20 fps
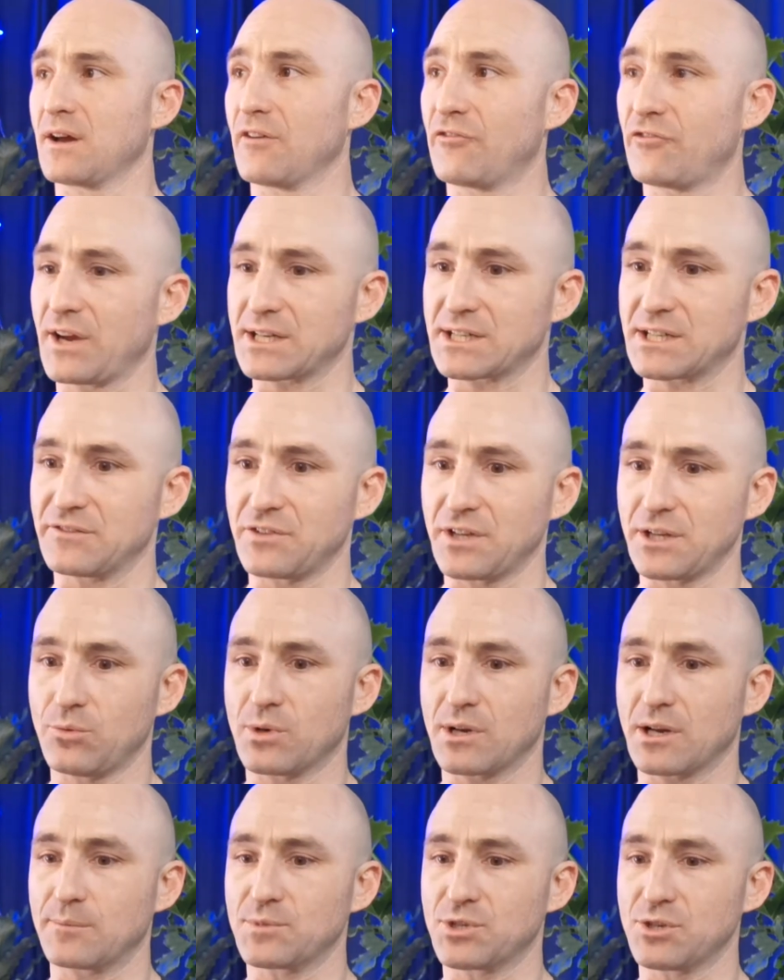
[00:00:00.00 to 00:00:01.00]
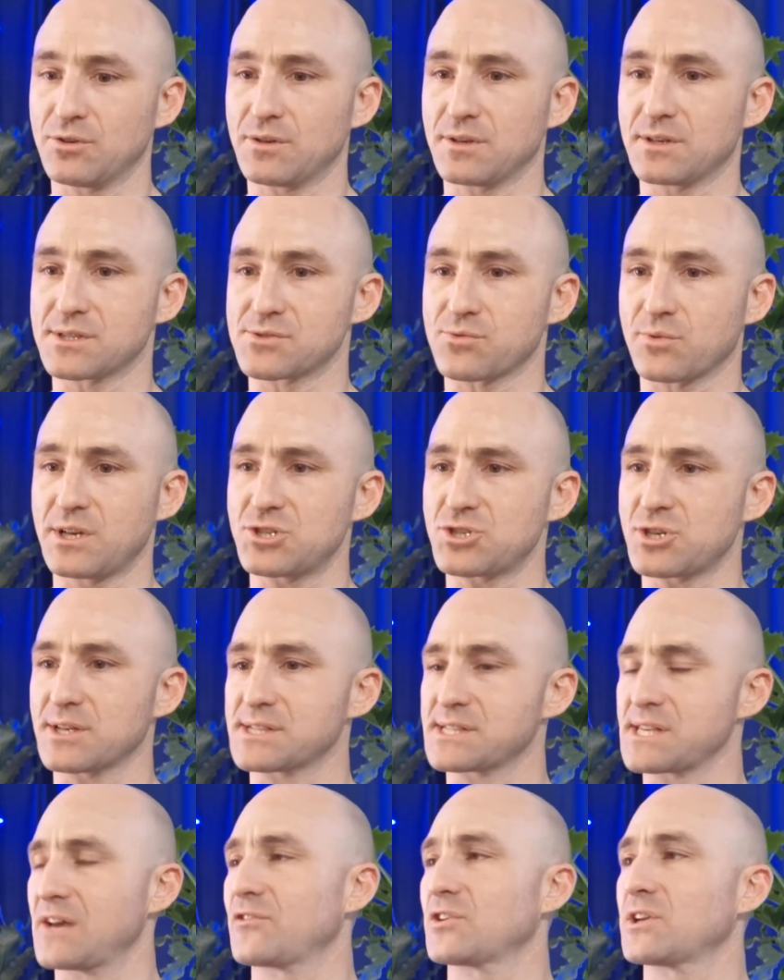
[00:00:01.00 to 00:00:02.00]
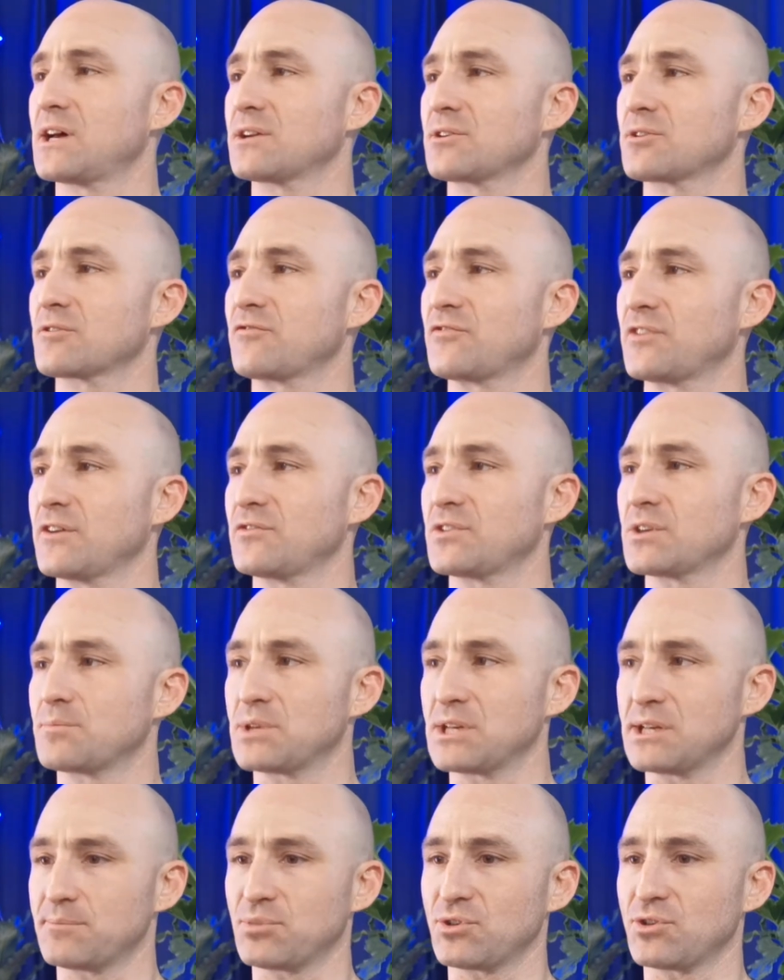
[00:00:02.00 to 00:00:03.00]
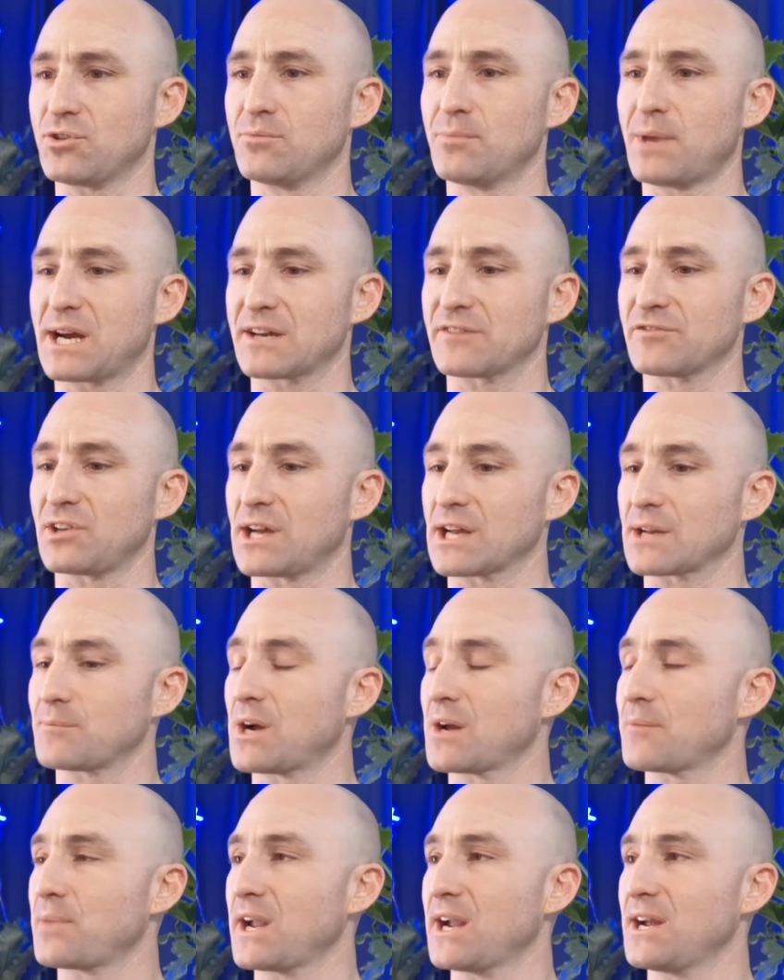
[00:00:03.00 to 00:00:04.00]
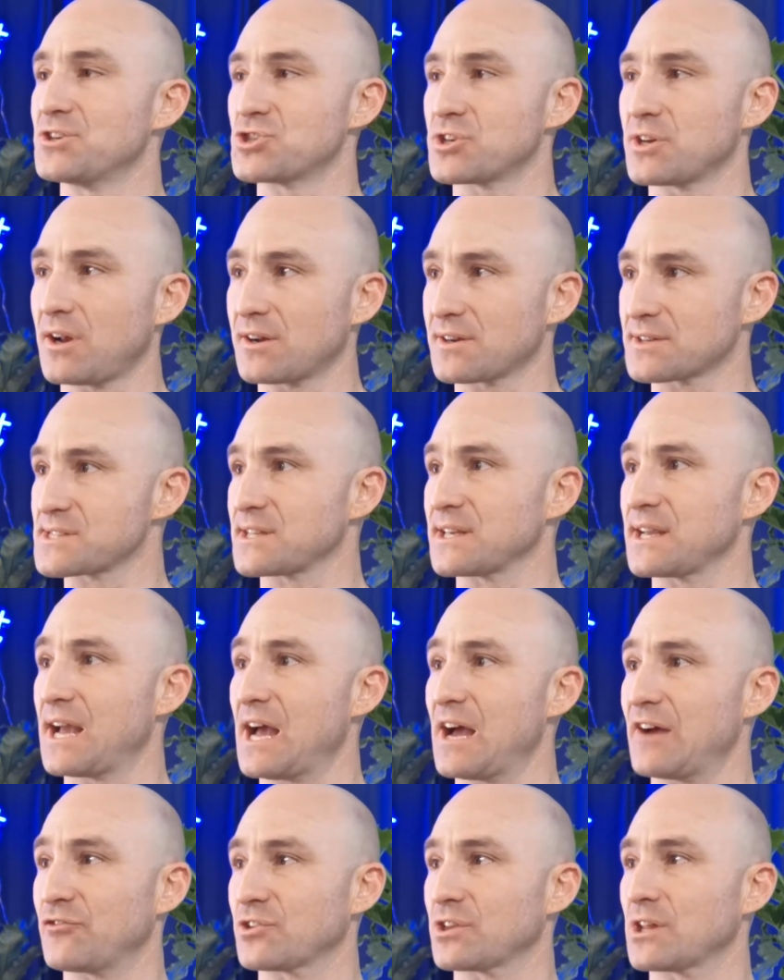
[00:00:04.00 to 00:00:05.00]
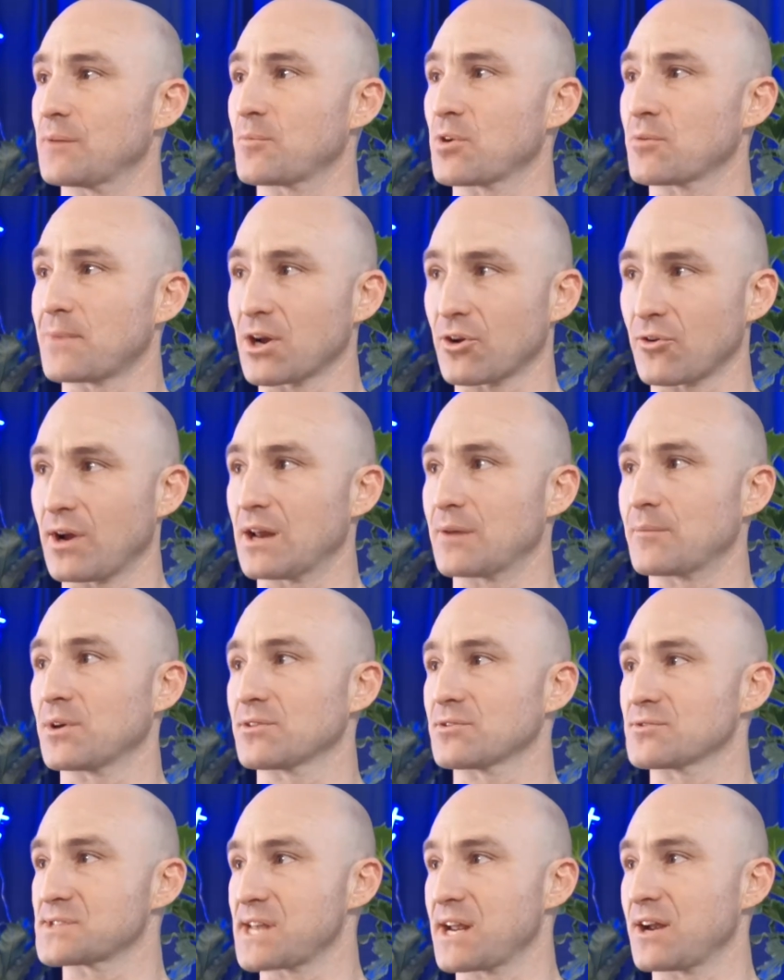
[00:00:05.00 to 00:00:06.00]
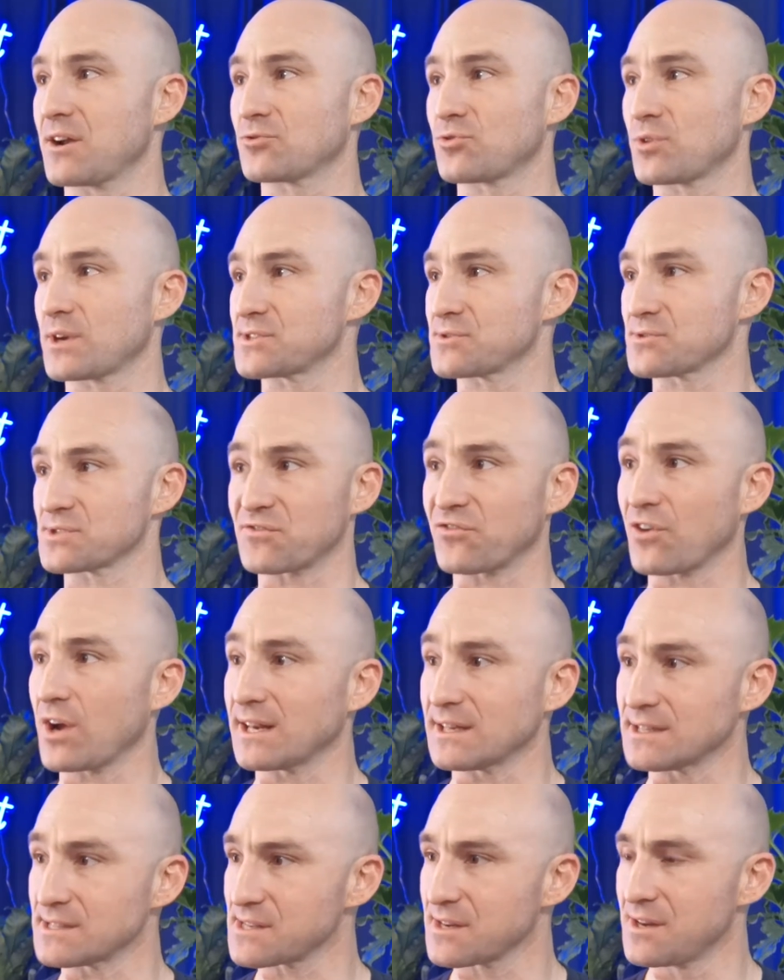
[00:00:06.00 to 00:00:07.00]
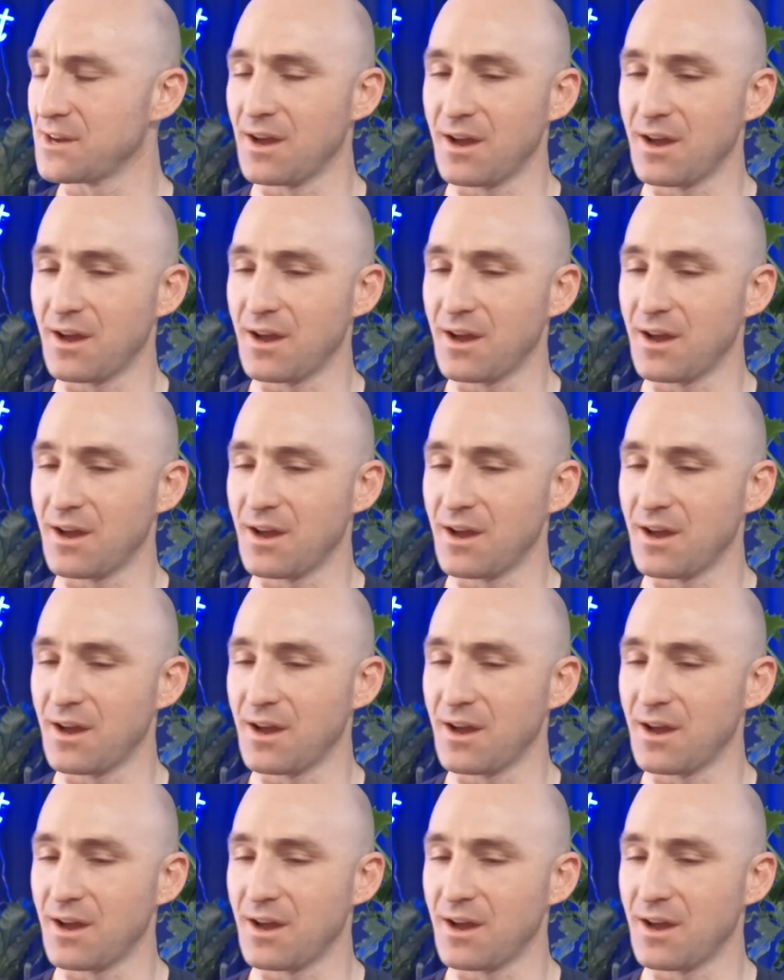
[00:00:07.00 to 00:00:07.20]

Effectively what I'm doing is reaching 750 people who might have liked my page, and honestly half of them are my grandmother's hairdresser's friends.